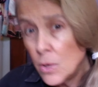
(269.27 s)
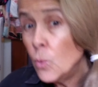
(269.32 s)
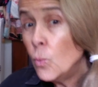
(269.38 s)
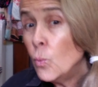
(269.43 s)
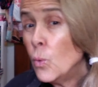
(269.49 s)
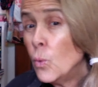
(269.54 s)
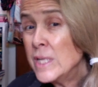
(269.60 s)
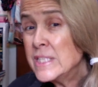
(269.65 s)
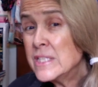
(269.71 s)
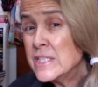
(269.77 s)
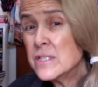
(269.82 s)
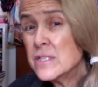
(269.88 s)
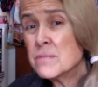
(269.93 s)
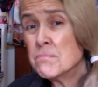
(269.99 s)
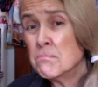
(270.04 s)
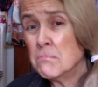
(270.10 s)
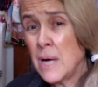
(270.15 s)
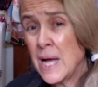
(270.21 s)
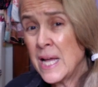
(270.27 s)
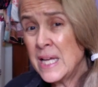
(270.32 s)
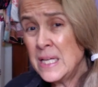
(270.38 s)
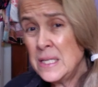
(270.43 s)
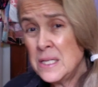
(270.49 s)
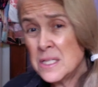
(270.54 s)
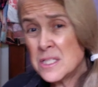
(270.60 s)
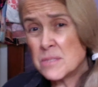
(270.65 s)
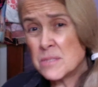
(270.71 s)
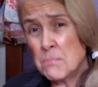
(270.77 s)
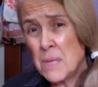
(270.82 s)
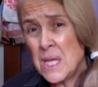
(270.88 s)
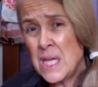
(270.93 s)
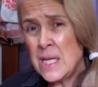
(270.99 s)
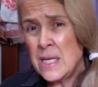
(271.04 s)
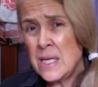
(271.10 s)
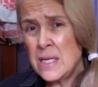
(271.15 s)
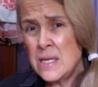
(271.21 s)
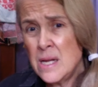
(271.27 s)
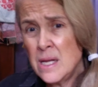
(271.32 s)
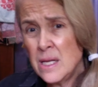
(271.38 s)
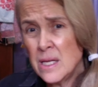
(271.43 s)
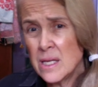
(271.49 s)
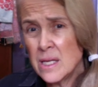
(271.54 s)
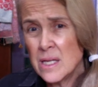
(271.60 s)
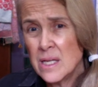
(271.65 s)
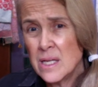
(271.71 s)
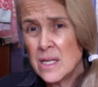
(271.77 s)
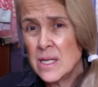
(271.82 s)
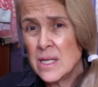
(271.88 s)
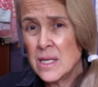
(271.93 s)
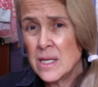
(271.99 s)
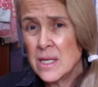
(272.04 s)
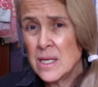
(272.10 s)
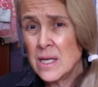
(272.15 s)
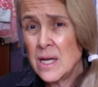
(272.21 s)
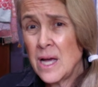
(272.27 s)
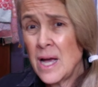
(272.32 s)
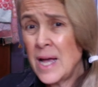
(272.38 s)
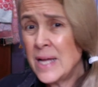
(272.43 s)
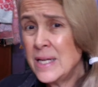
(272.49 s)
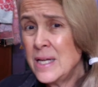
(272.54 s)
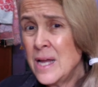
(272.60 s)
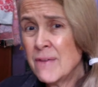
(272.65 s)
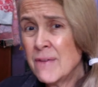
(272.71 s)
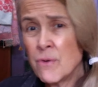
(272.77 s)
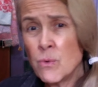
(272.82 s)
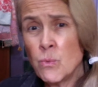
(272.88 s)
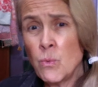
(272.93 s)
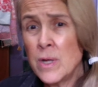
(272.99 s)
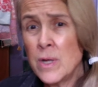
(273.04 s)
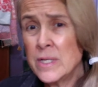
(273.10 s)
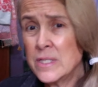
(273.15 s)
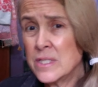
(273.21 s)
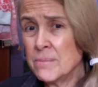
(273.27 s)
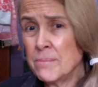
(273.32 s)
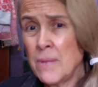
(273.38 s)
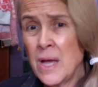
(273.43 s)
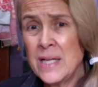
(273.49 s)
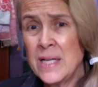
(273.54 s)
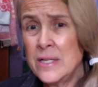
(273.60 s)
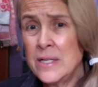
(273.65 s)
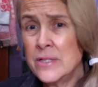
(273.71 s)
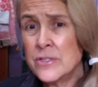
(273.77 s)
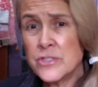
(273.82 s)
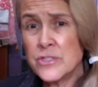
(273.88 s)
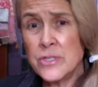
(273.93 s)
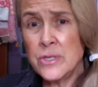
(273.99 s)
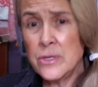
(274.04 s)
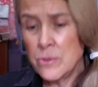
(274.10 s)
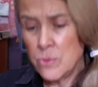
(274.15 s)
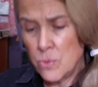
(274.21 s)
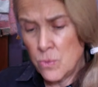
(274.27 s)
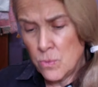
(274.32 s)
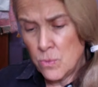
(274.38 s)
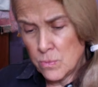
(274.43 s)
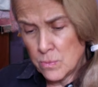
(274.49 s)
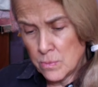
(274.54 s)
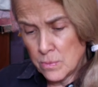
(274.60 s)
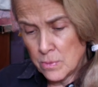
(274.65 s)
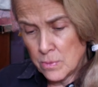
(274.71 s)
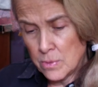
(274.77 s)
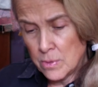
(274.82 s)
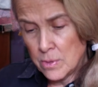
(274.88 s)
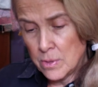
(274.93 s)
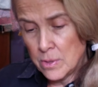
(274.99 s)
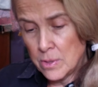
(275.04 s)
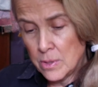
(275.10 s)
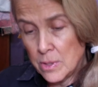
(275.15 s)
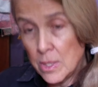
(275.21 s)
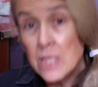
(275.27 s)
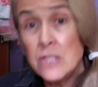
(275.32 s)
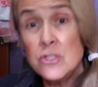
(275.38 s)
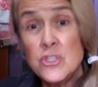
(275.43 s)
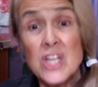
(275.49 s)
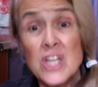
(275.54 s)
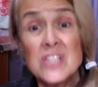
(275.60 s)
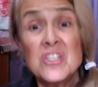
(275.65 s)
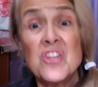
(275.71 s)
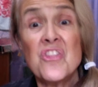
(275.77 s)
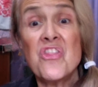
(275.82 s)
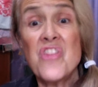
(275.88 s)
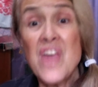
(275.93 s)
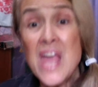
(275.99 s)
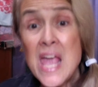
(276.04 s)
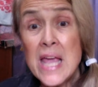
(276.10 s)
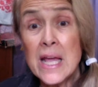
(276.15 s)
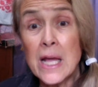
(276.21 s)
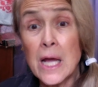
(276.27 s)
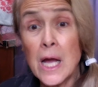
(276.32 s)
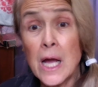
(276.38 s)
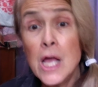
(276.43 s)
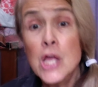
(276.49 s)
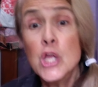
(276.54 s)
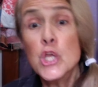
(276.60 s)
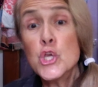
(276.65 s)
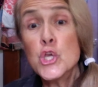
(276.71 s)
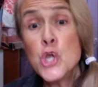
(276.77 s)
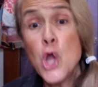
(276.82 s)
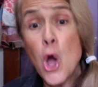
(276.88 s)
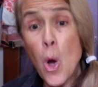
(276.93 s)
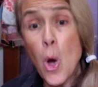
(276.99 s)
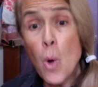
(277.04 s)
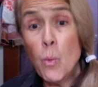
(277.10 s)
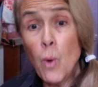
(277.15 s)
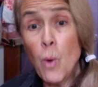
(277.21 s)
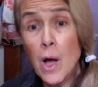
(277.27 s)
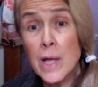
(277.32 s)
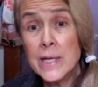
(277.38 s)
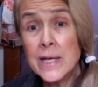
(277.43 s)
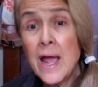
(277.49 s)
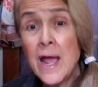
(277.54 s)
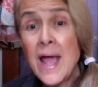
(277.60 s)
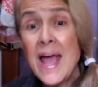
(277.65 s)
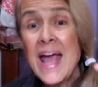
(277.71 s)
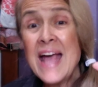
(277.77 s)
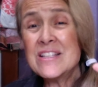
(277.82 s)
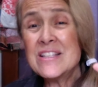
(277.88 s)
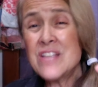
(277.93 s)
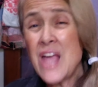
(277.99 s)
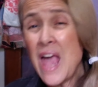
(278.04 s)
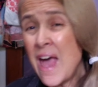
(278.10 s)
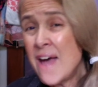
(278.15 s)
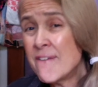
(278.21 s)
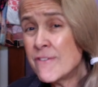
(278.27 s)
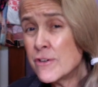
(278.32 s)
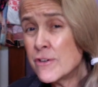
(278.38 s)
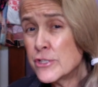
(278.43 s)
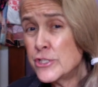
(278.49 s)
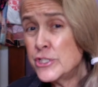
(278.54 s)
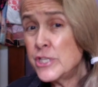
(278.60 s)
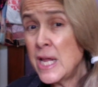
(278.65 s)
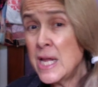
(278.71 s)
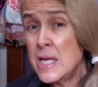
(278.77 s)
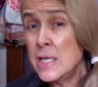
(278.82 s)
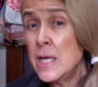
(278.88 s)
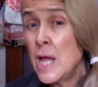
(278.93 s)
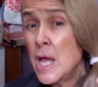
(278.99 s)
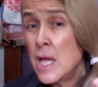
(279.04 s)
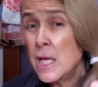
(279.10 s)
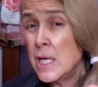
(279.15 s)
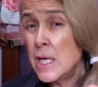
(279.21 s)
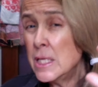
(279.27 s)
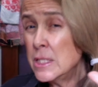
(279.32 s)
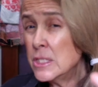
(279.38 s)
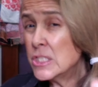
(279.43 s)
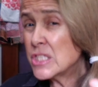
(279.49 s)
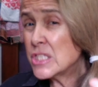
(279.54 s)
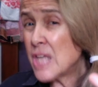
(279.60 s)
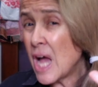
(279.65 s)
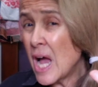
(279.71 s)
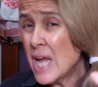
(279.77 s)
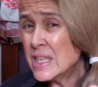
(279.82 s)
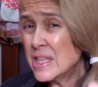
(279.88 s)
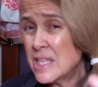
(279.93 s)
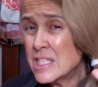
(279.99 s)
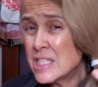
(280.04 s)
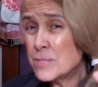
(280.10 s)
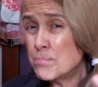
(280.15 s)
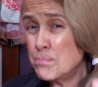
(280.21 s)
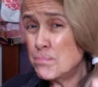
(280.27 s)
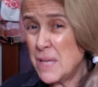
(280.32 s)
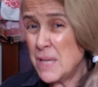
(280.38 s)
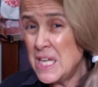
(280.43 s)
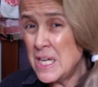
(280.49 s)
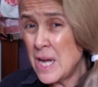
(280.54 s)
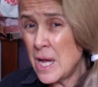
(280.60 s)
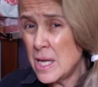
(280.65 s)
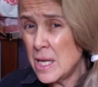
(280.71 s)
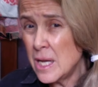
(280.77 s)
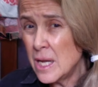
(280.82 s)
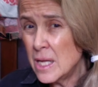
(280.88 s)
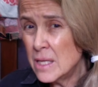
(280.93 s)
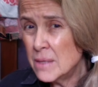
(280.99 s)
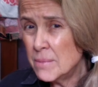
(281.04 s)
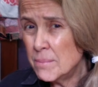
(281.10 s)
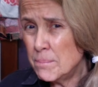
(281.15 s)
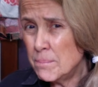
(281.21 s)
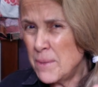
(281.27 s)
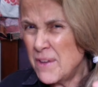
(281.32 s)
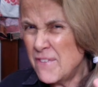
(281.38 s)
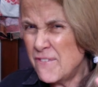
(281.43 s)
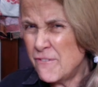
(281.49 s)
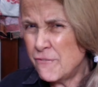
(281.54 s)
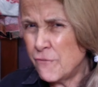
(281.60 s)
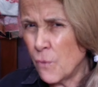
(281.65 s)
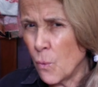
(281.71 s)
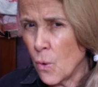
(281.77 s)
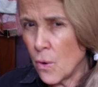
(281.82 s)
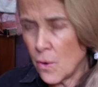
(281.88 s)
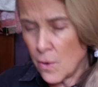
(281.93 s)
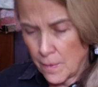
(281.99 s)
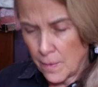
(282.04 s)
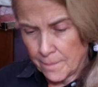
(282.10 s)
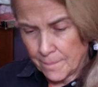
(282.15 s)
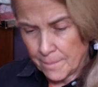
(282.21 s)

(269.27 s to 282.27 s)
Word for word: What does minus mean? I never want to minus you. Just think, no one has ever seen inside this peanut before.